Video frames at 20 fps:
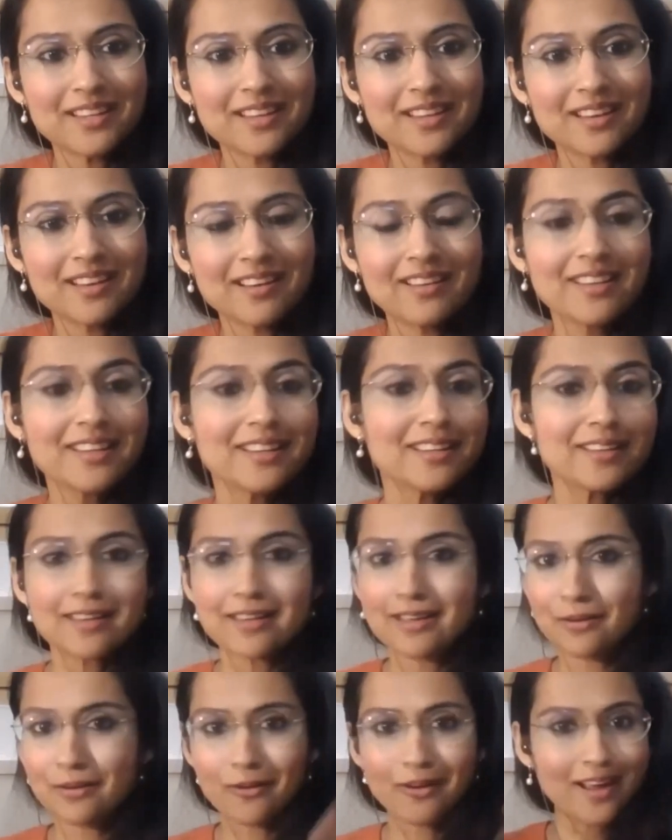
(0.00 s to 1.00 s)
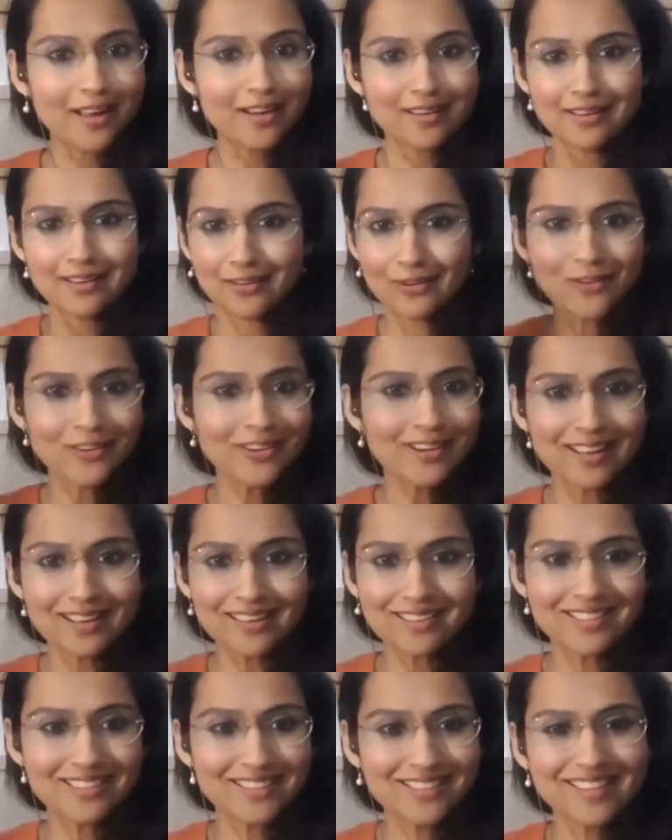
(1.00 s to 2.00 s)
leading or heading or
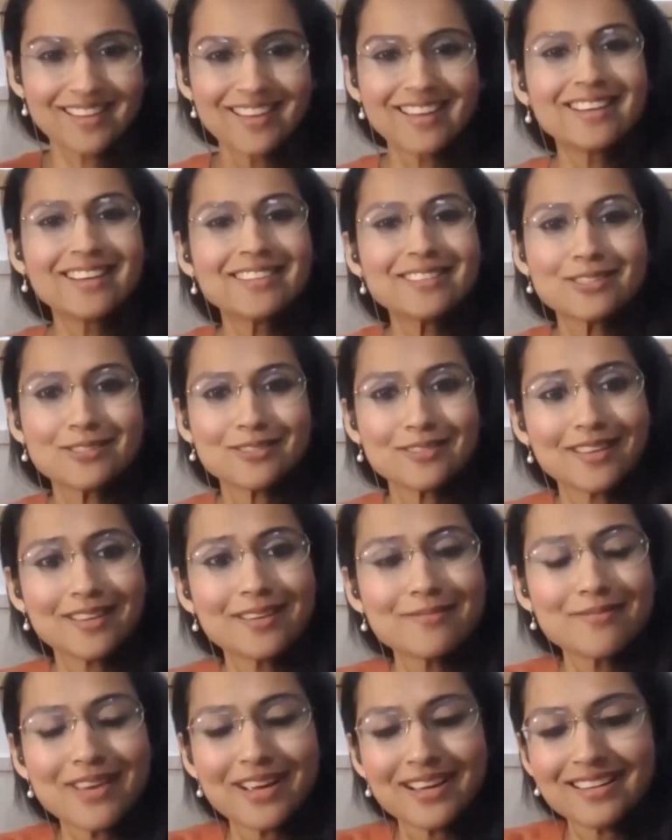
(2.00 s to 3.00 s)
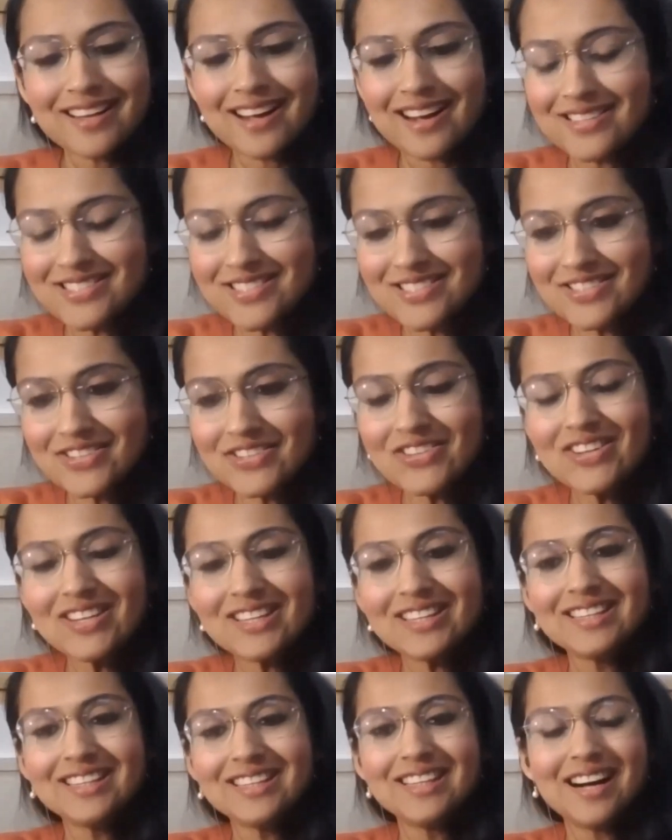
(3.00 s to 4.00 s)
connected to the Impact Council.
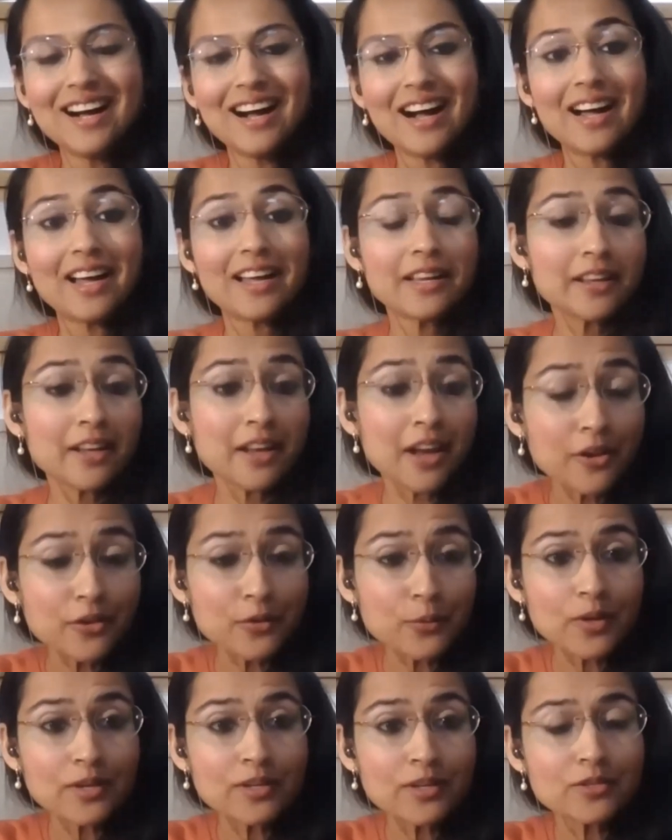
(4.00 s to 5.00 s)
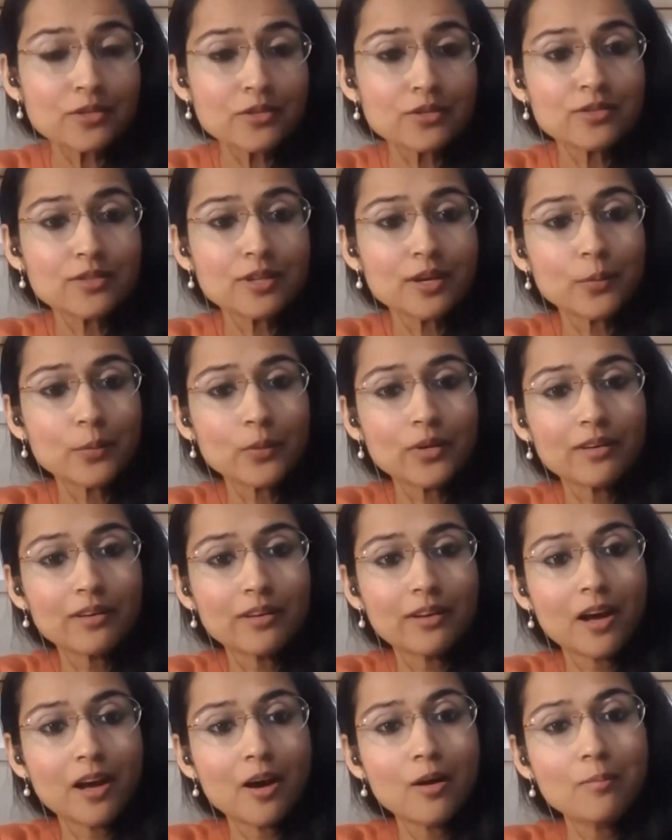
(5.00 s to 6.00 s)
And another one is also that we can
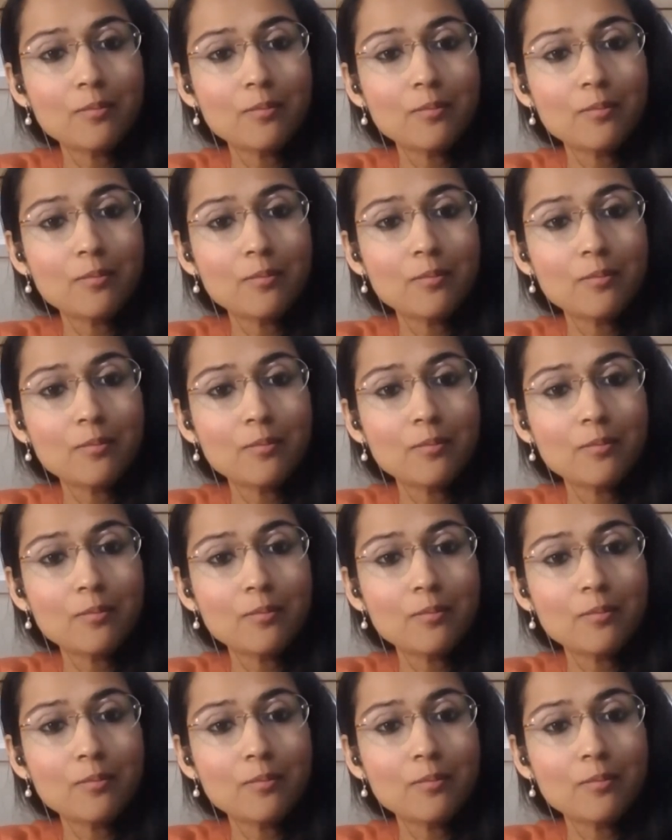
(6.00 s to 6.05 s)
help